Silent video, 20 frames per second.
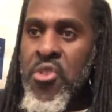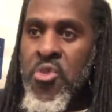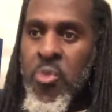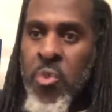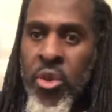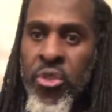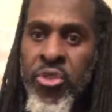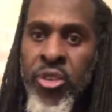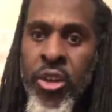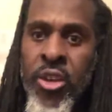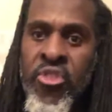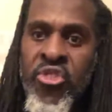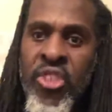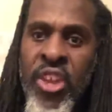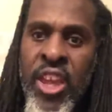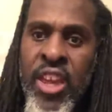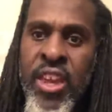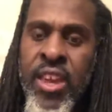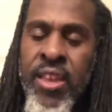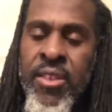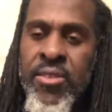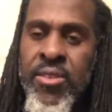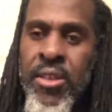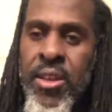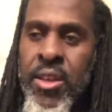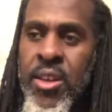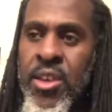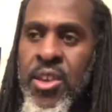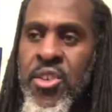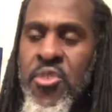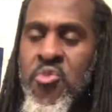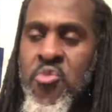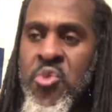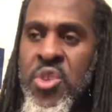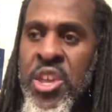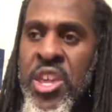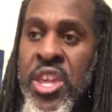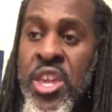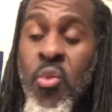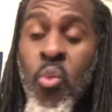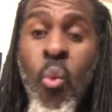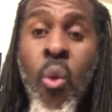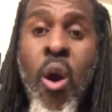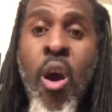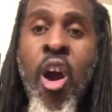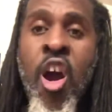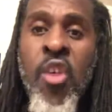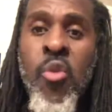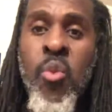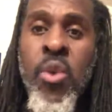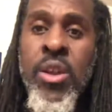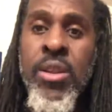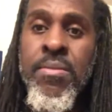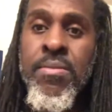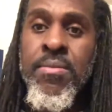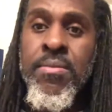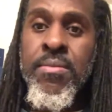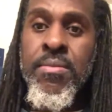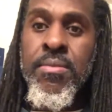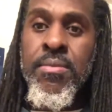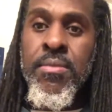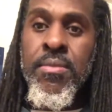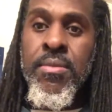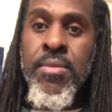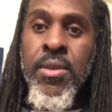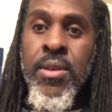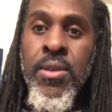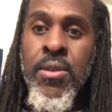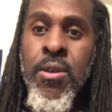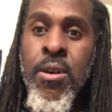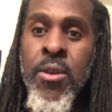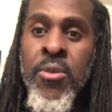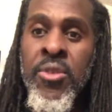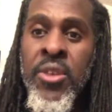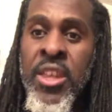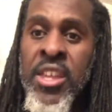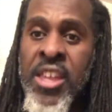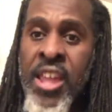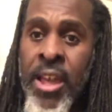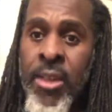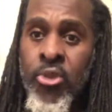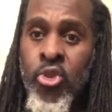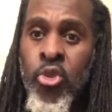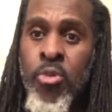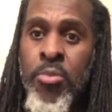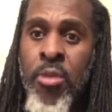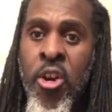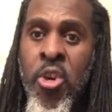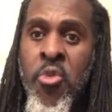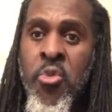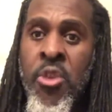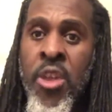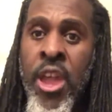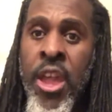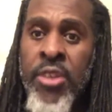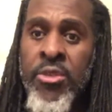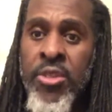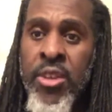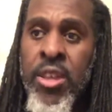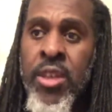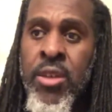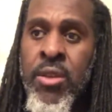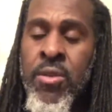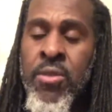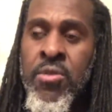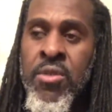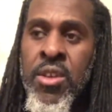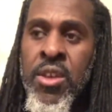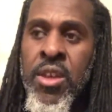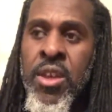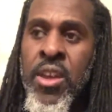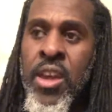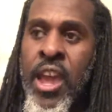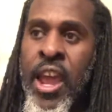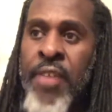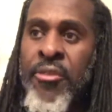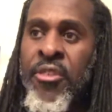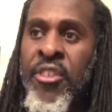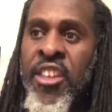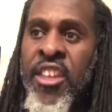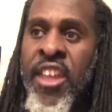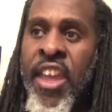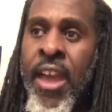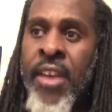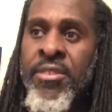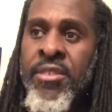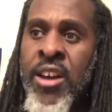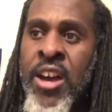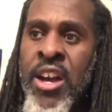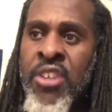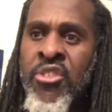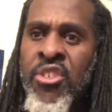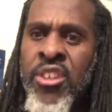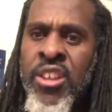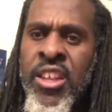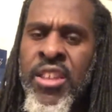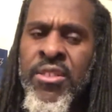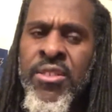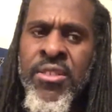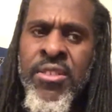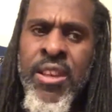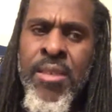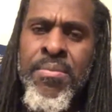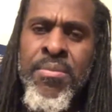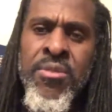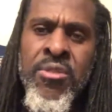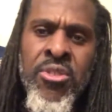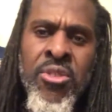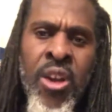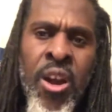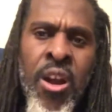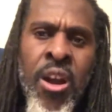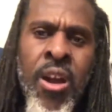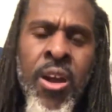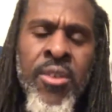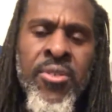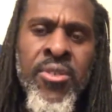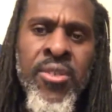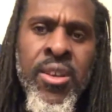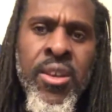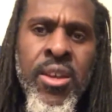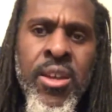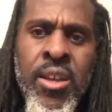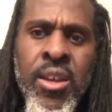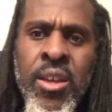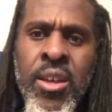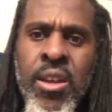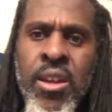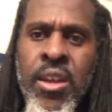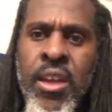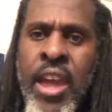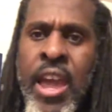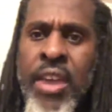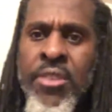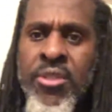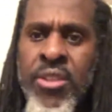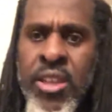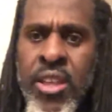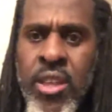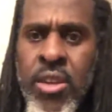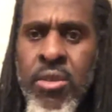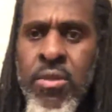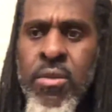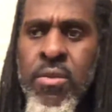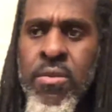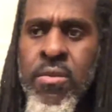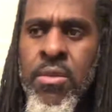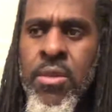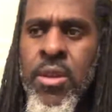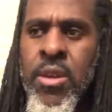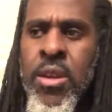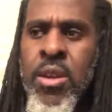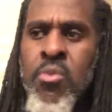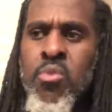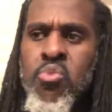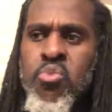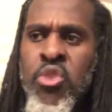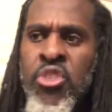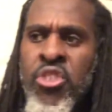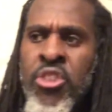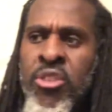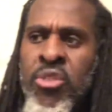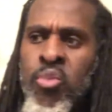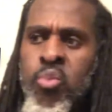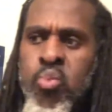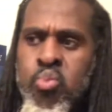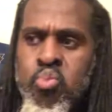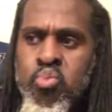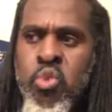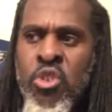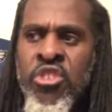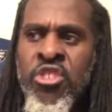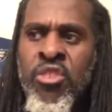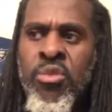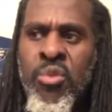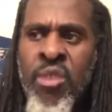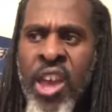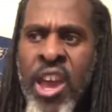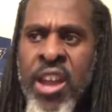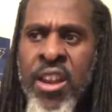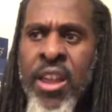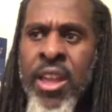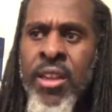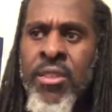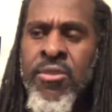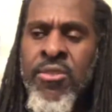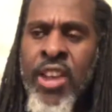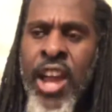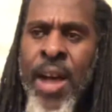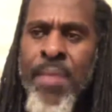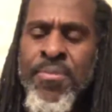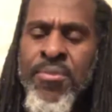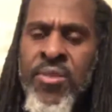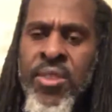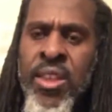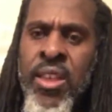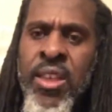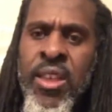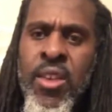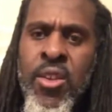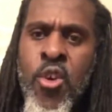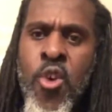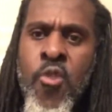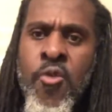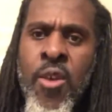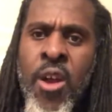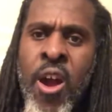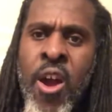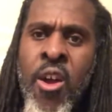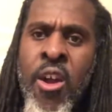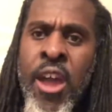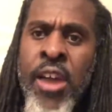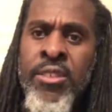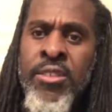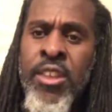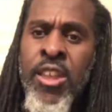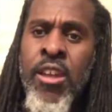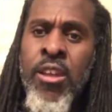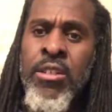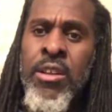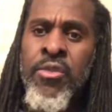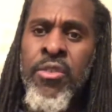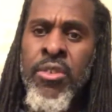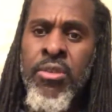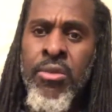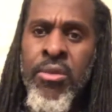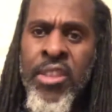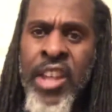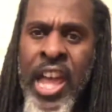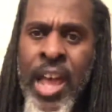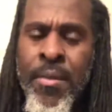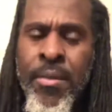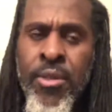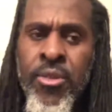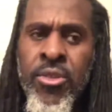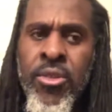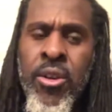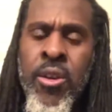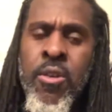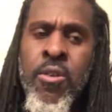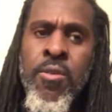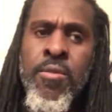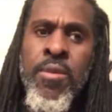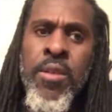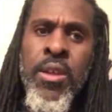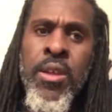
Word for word: we took a chance. We won with him. You know what I'm saying? He got two bowl rings as an Eagle. I think he has a hundred and some starts as an Eagle, which is which is kind of like top ten overall as Eagles offensive lineman. So